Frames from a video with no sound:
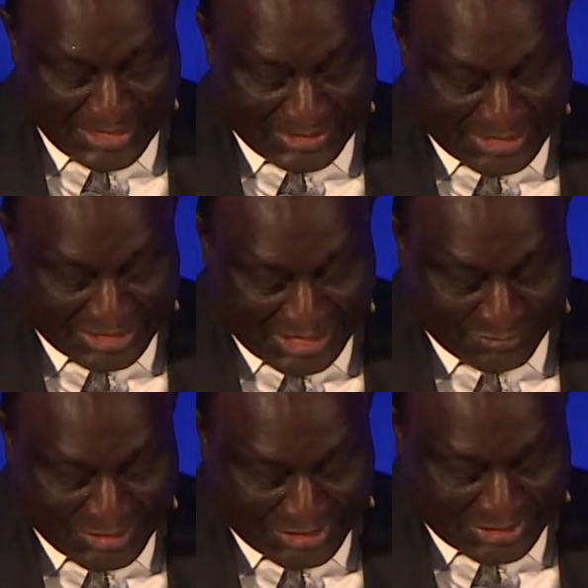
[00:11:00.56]

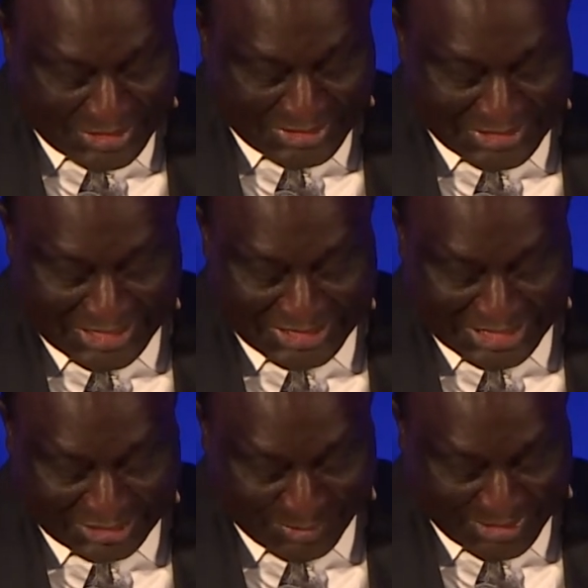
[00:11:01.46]
Distinguished ladies and
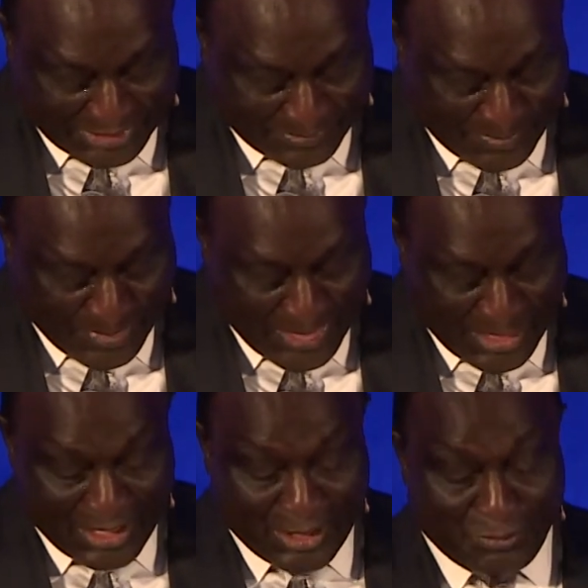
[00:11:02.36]
gentlemen,
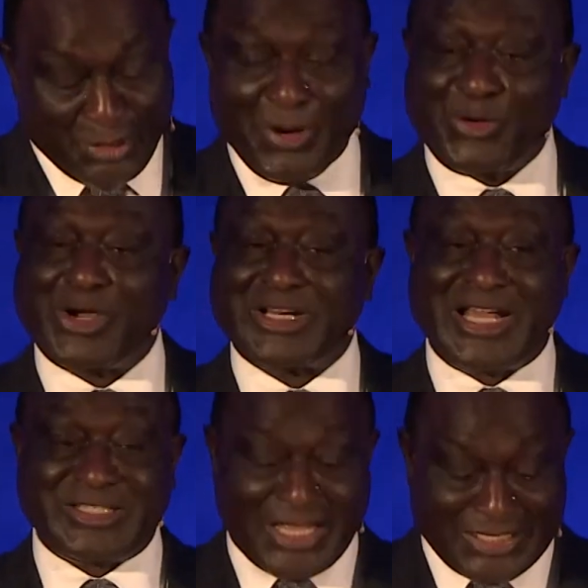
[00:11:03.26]
we
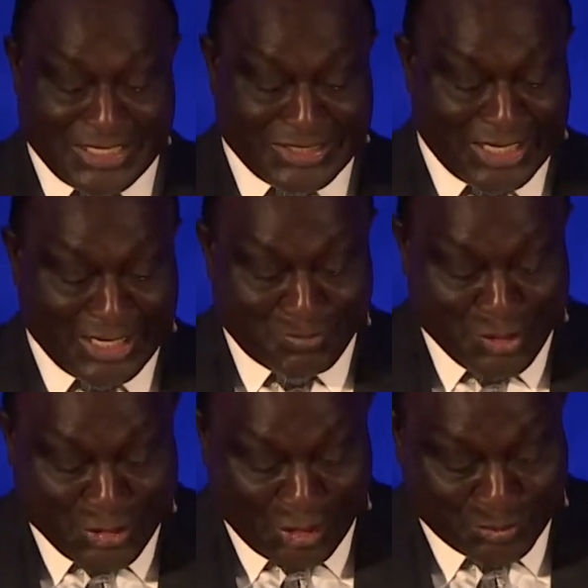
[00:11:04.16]
recognize that this is an
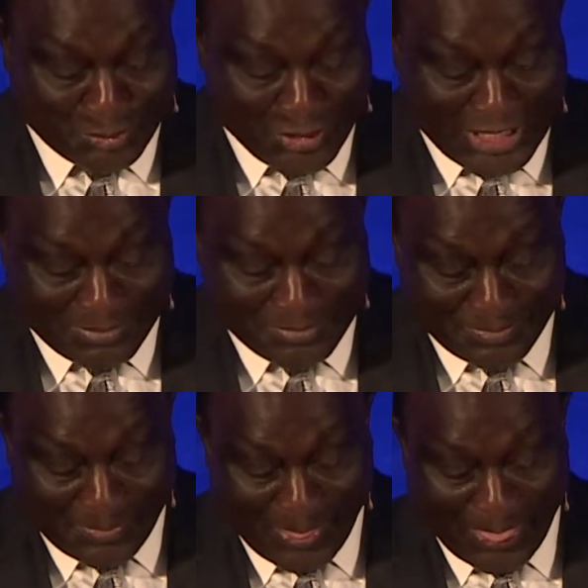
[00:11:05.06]
ambitious program,
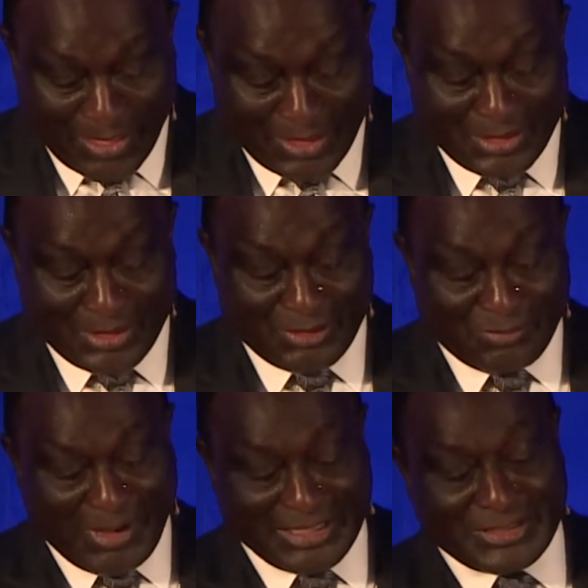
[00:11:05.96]

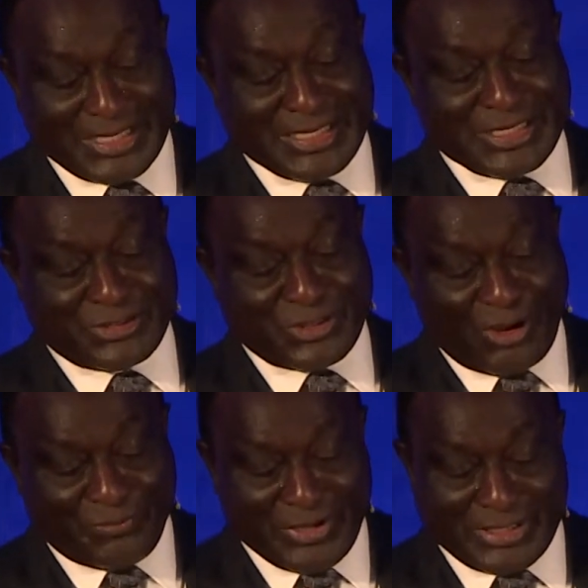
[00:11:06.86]
but it is
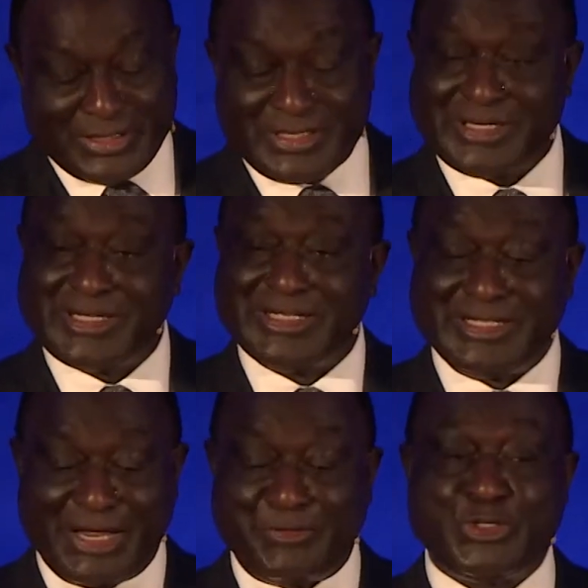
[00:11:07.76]
often
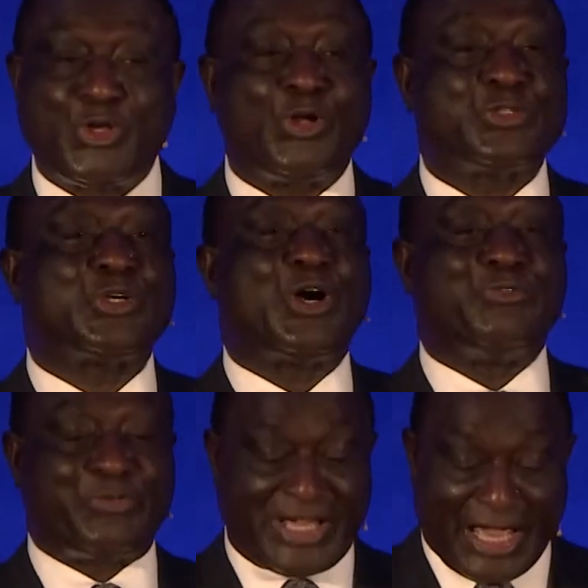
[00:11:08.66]
the result
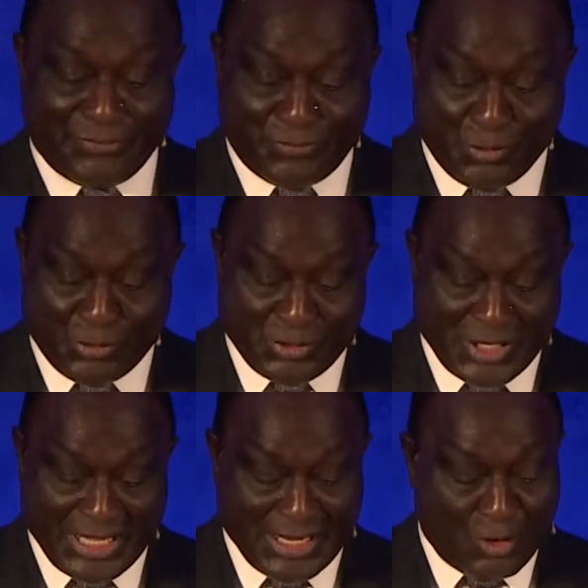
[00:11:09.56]
of careful
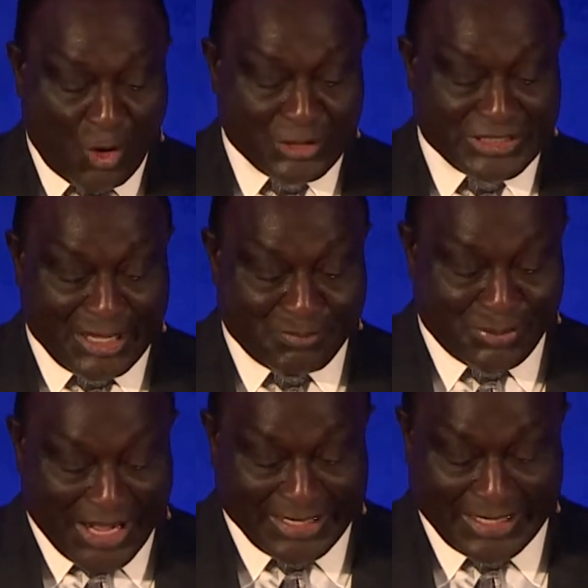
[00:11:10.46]
long-term
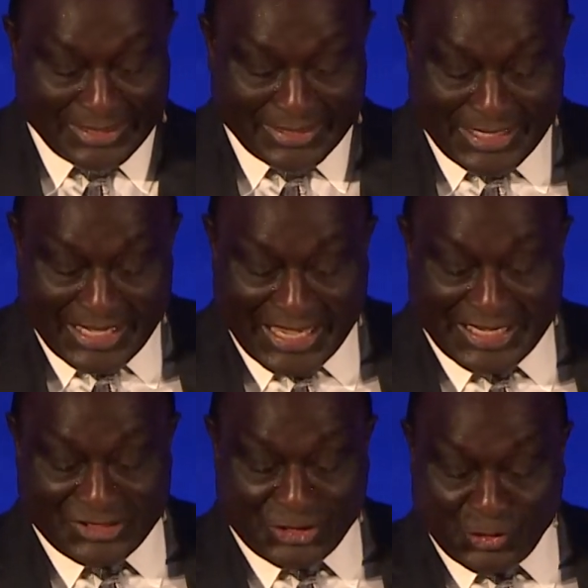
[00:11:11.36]
planning and
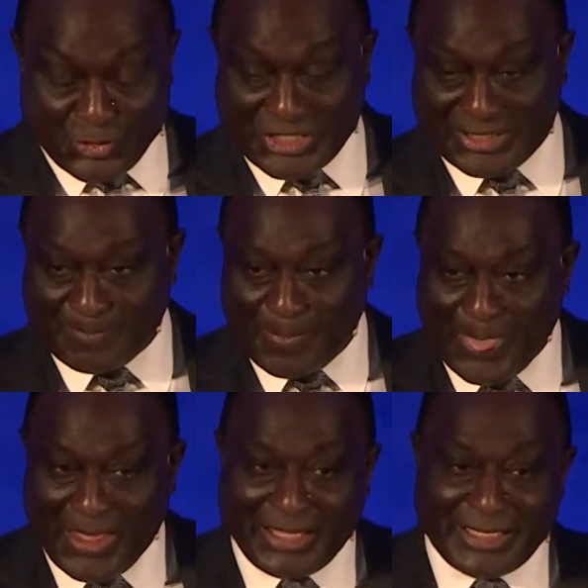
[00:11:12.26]
execution
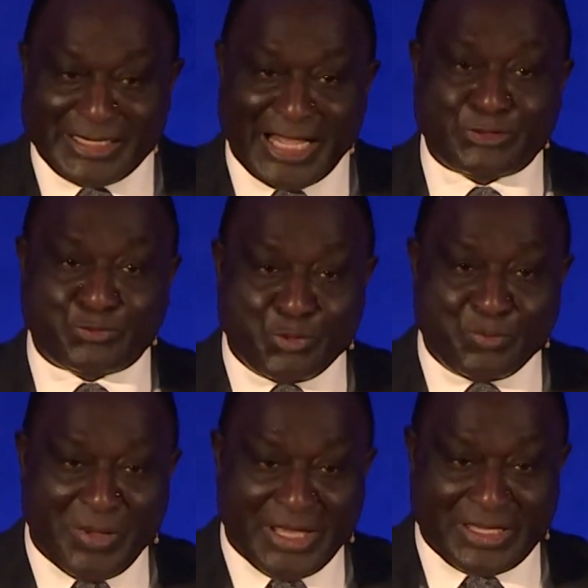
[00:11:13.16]
that will
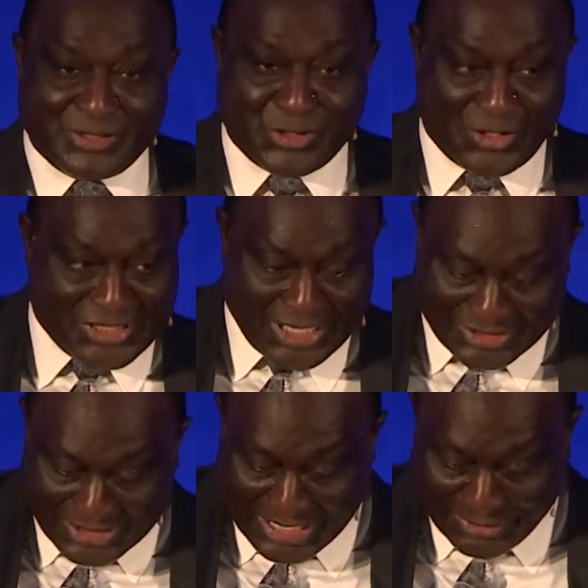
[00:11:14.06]
make
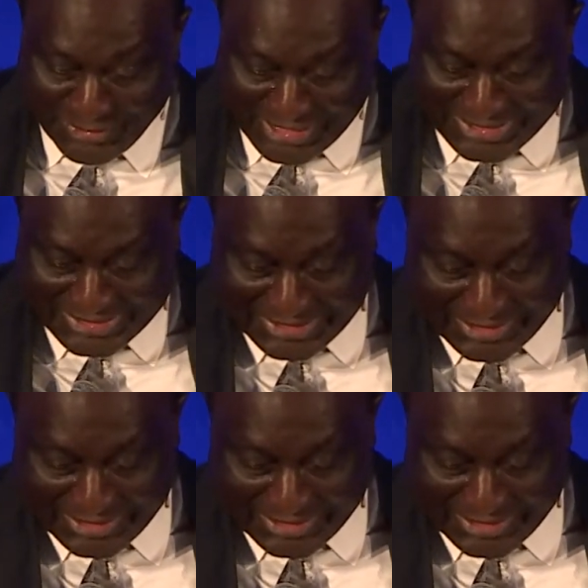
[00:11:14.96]
success a reality.